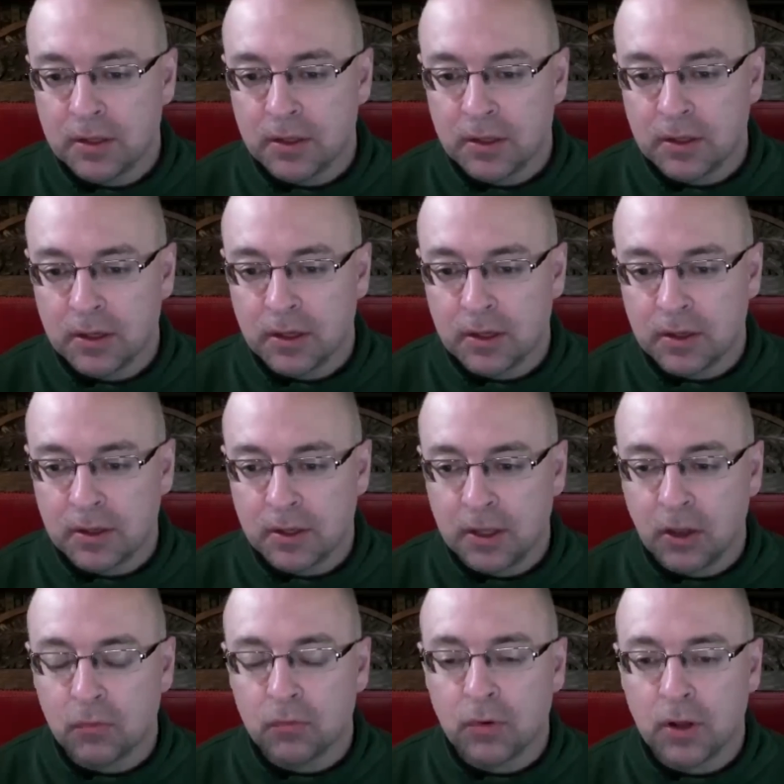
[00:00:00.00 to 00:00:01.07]
uh,
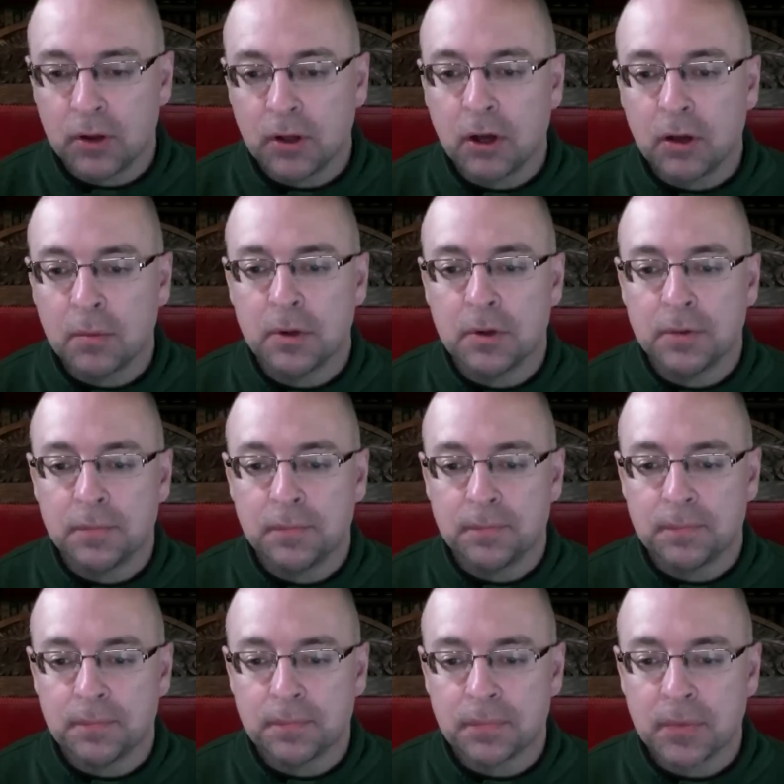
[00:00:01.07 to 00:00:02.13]
L. Ron Hubbard.
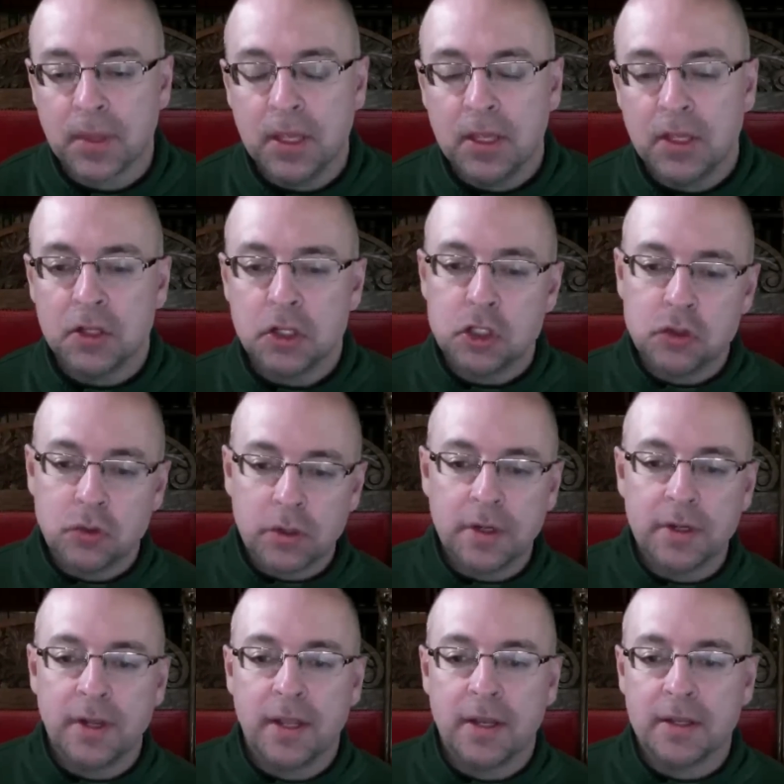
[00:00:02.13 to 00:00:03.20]

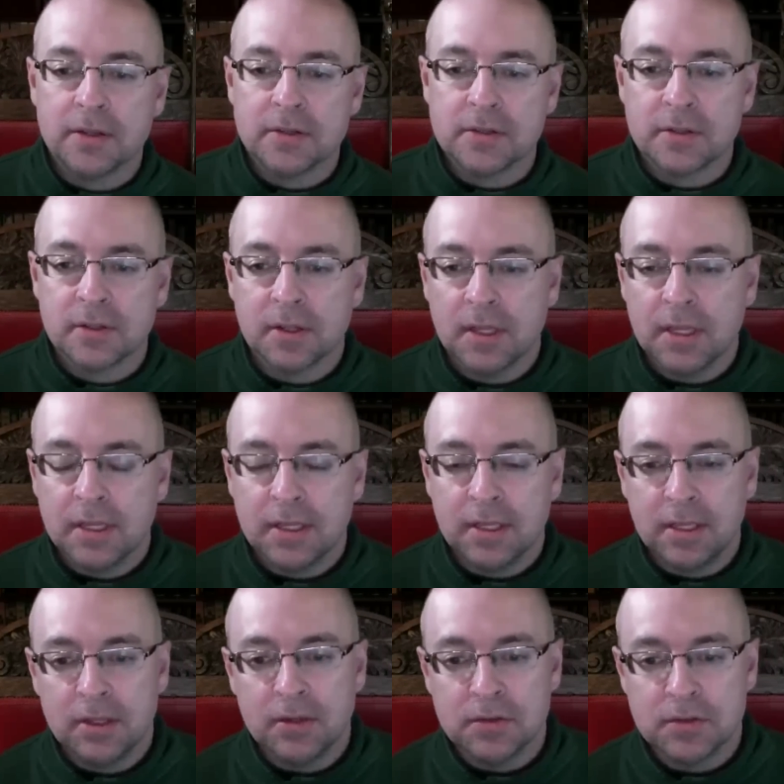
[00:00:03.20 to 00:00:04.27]
Jordanetics
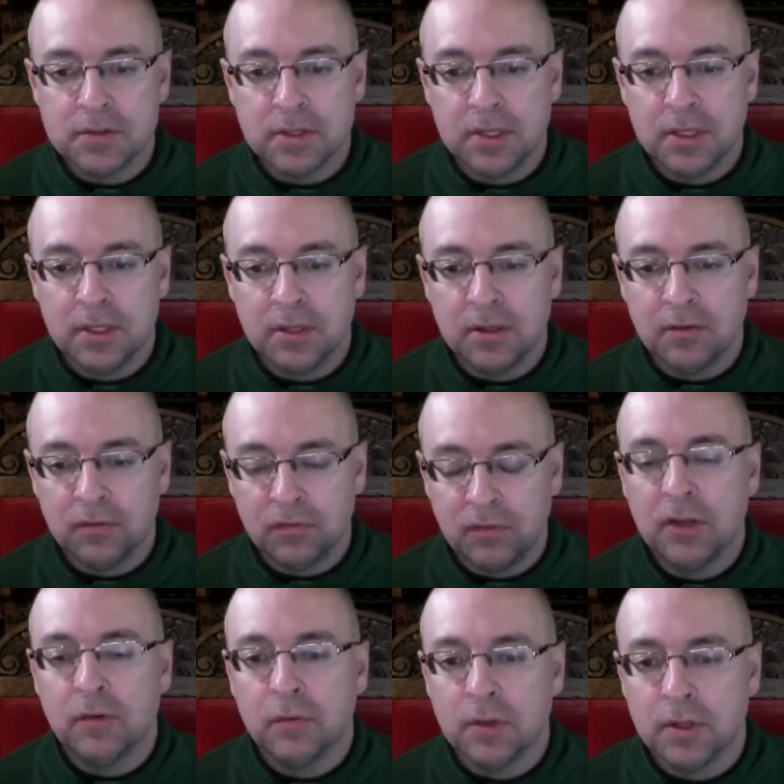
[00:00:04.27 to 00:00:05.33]
is the
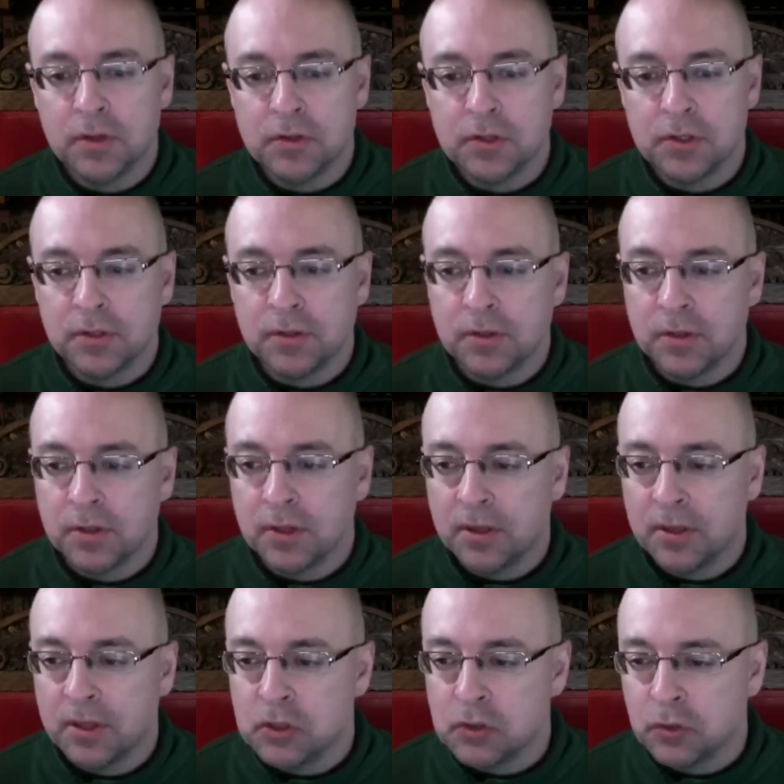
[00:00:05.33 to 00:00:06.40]
fake religion
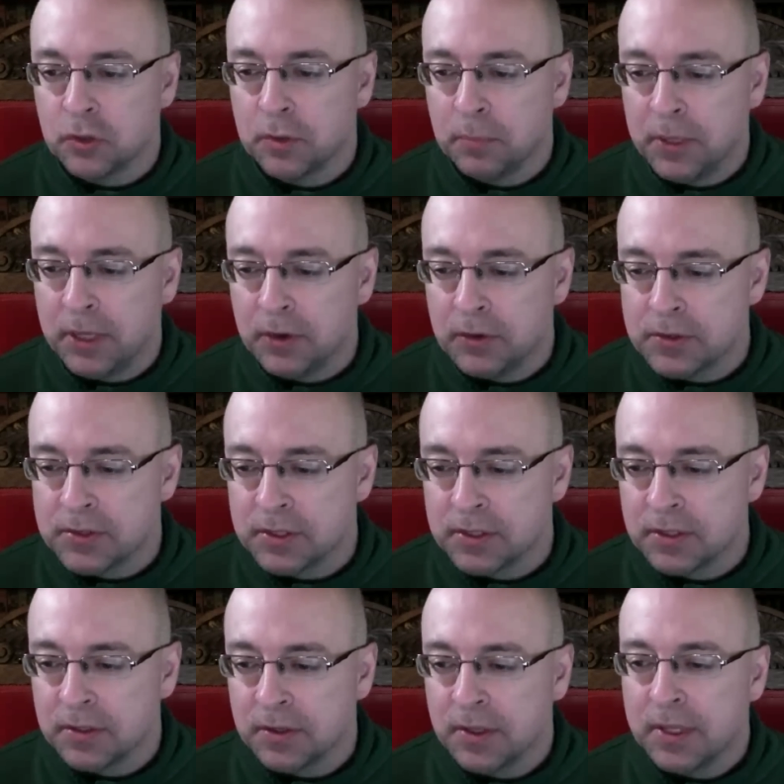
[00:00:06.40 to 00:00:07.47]
that Jordan
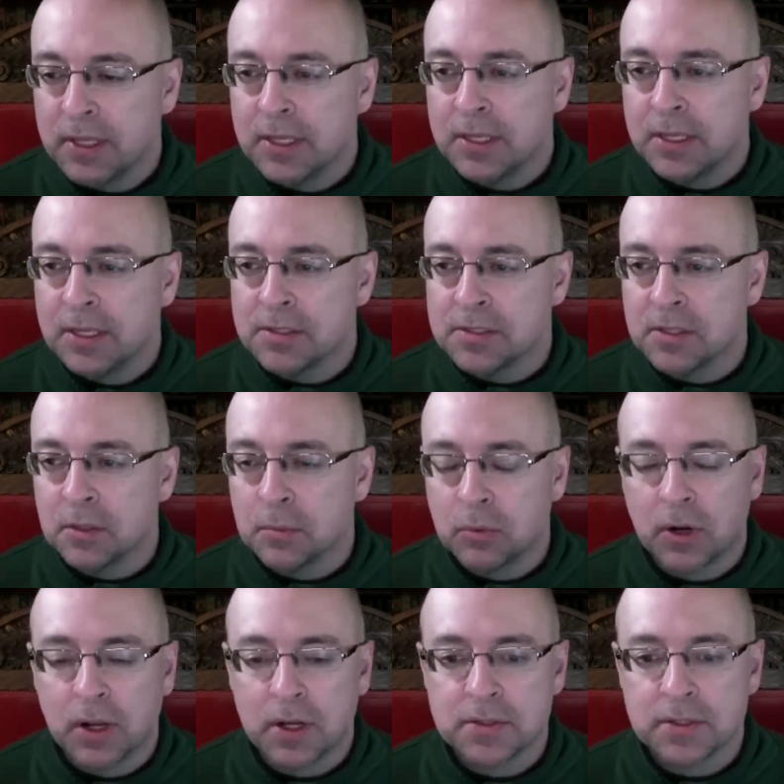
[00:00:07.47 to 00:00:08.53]
Peterson is in the
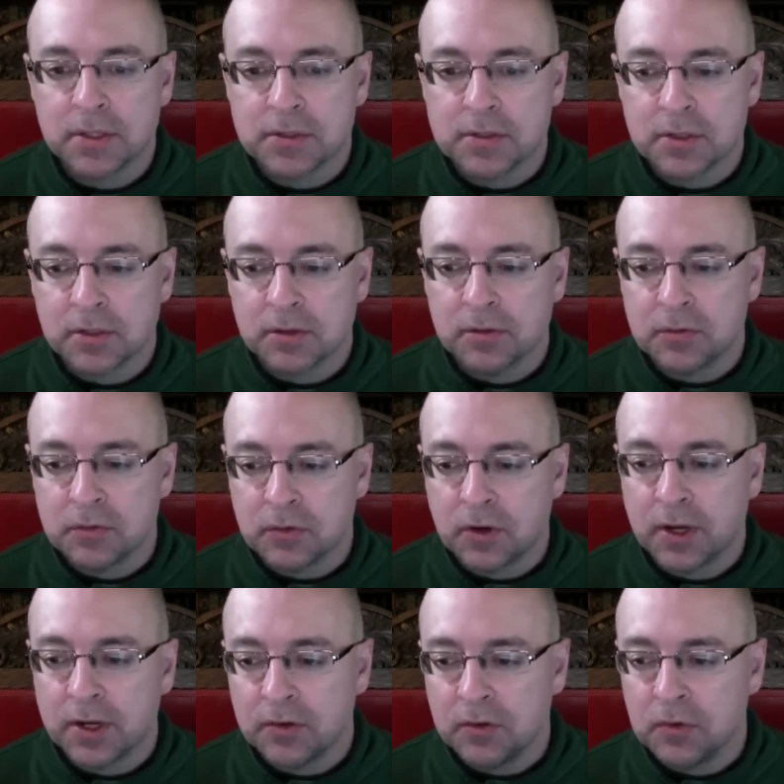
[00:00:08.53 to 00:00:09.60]
process of
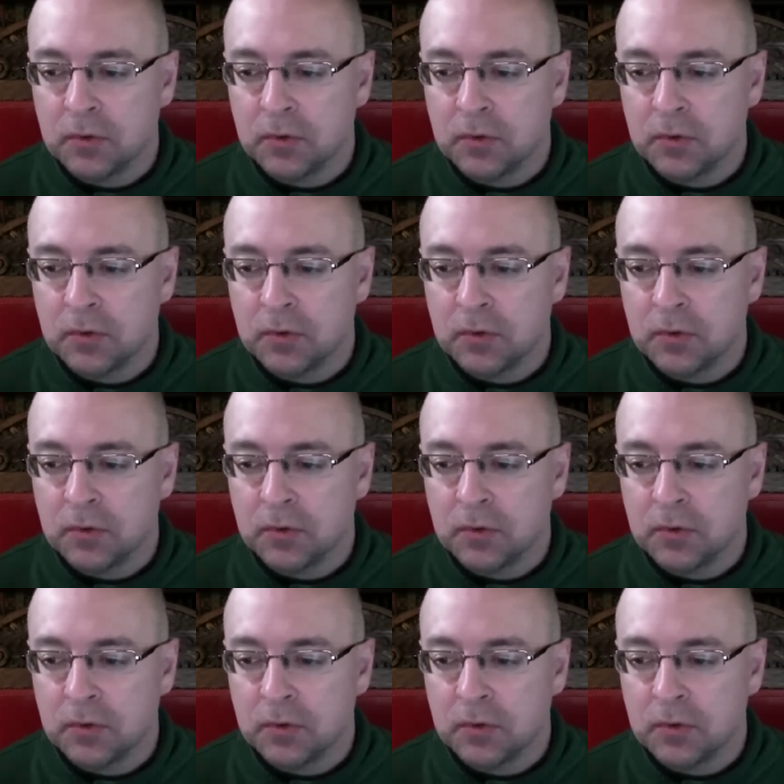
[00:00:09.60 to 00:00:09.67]
trying to